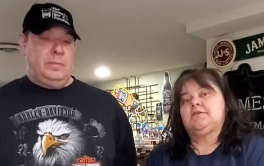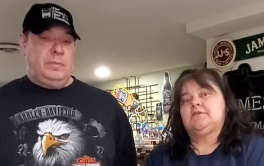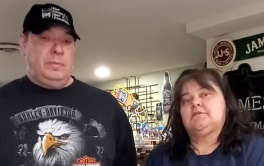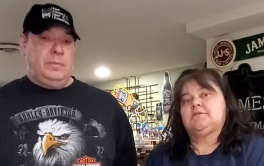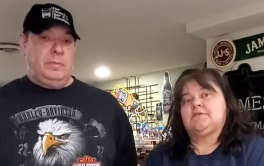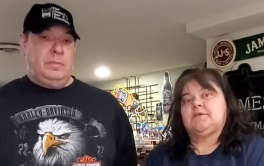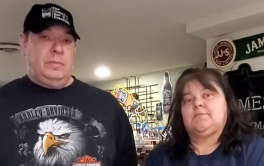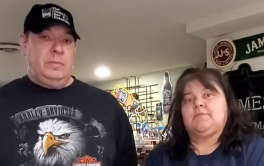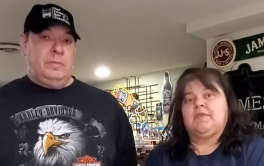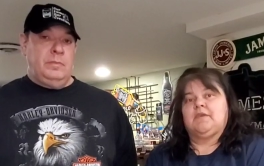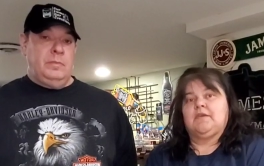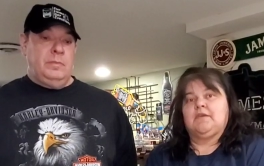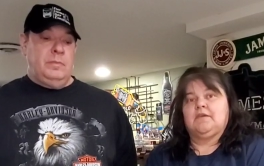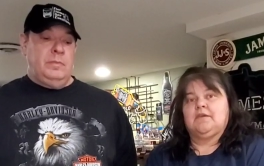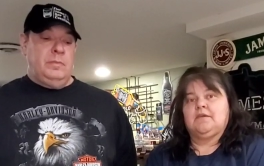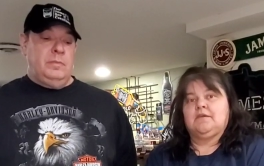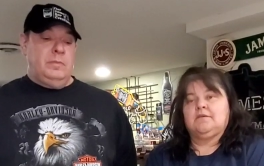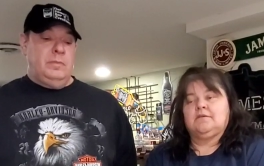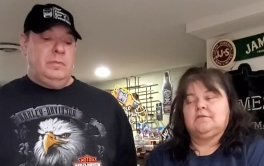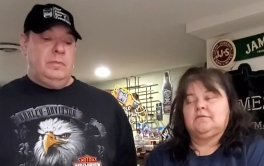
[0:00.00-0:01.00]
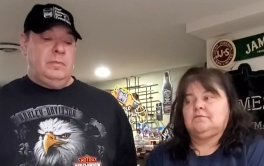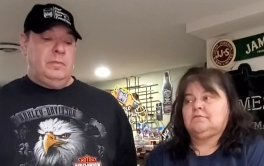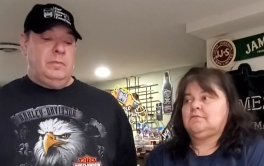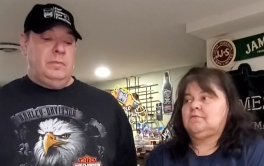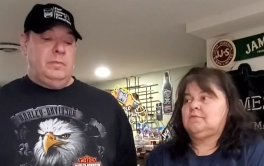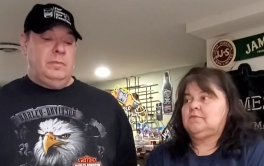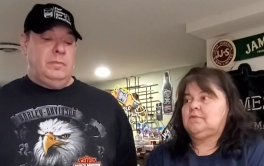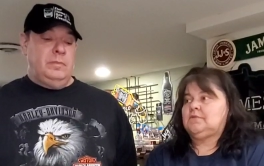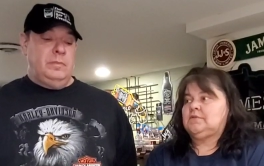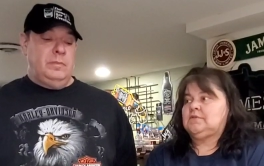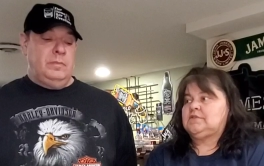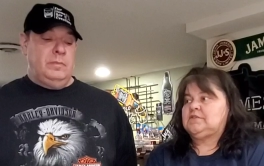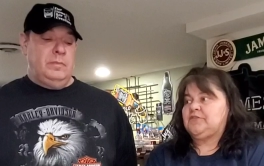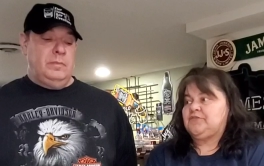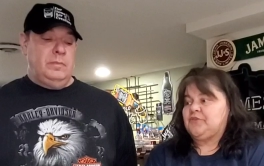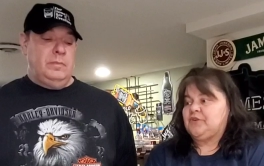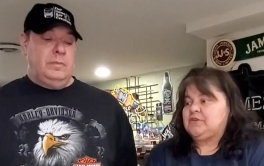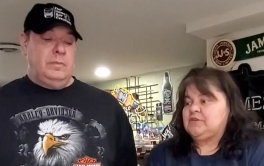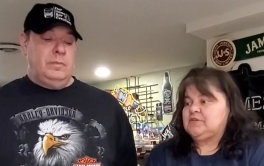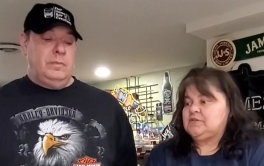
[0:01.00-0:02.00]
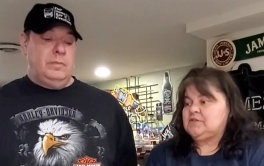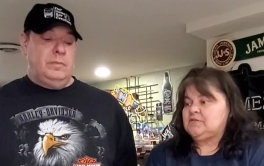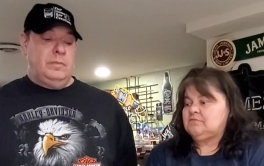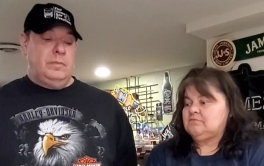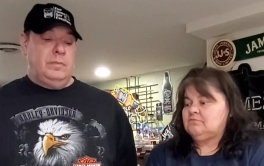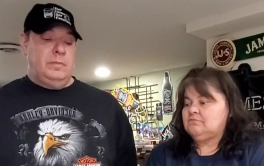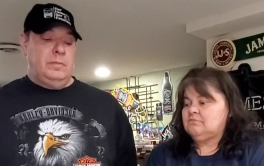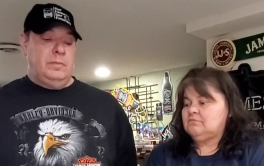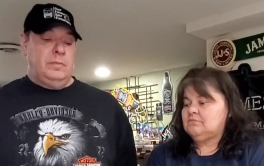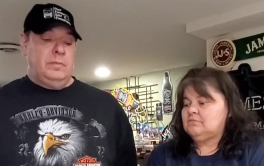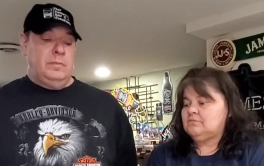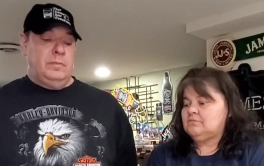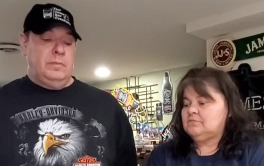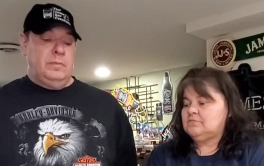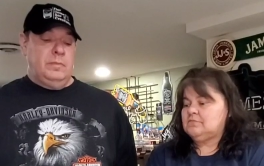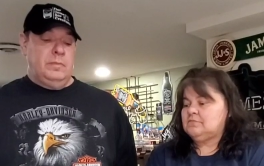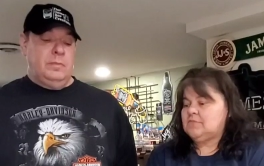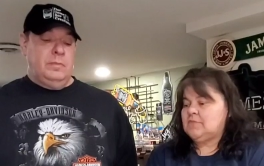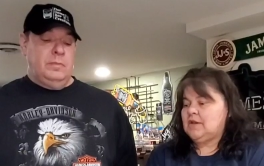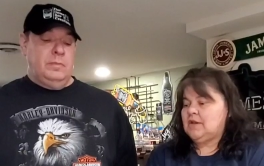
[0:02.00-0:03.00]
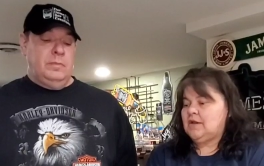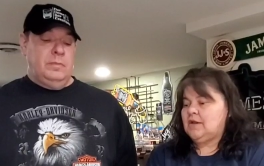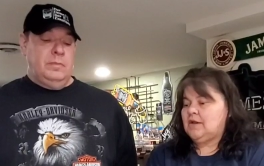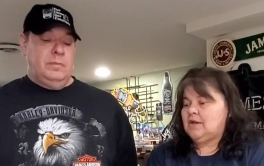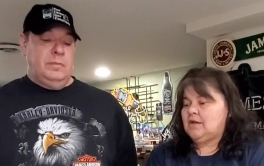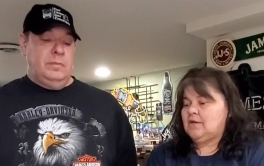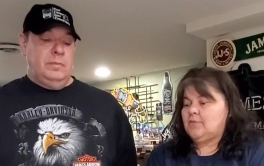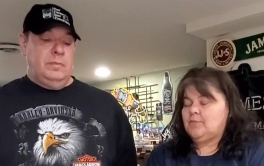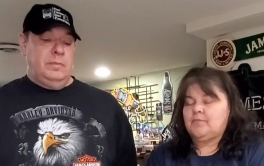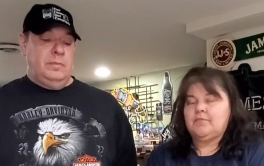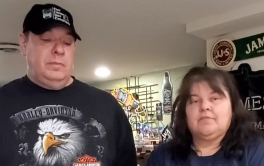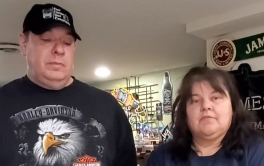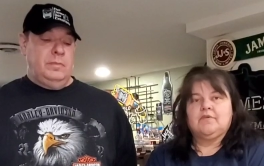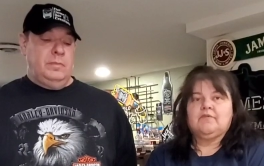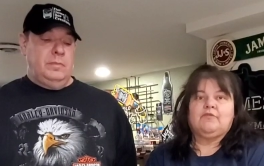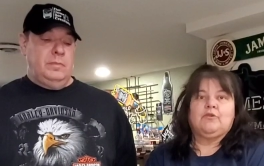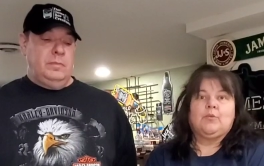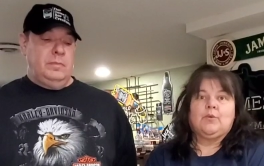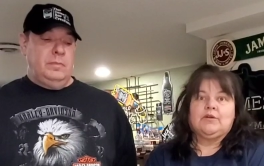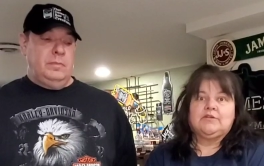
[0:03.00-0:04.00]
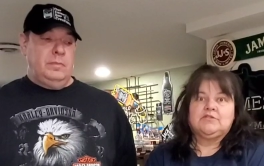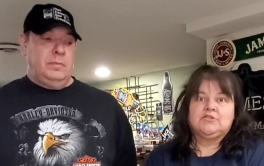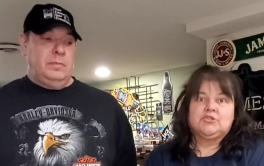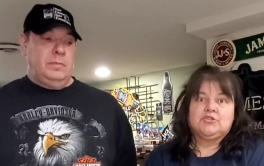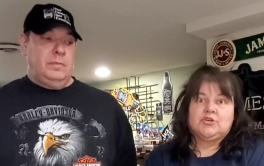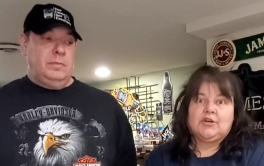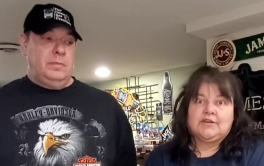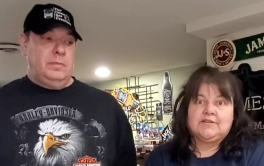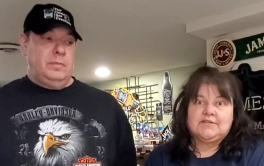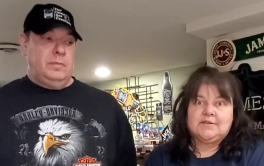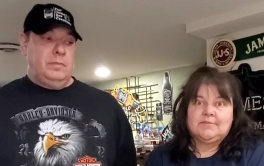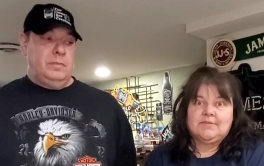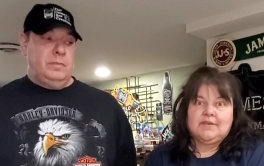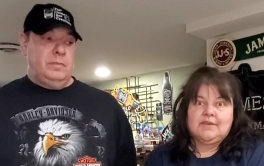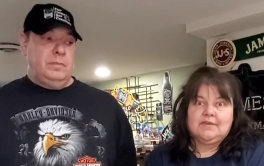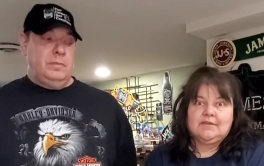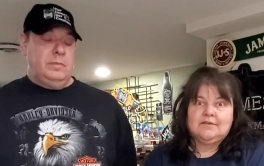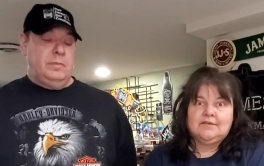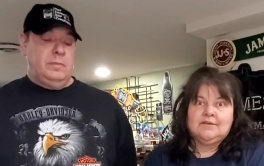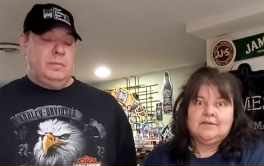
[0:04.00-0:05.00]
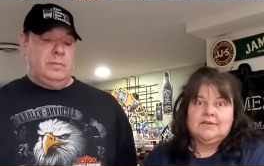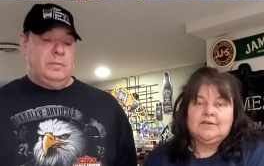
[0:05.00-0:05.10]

Speaker 1: something different, um, if you want us to try something,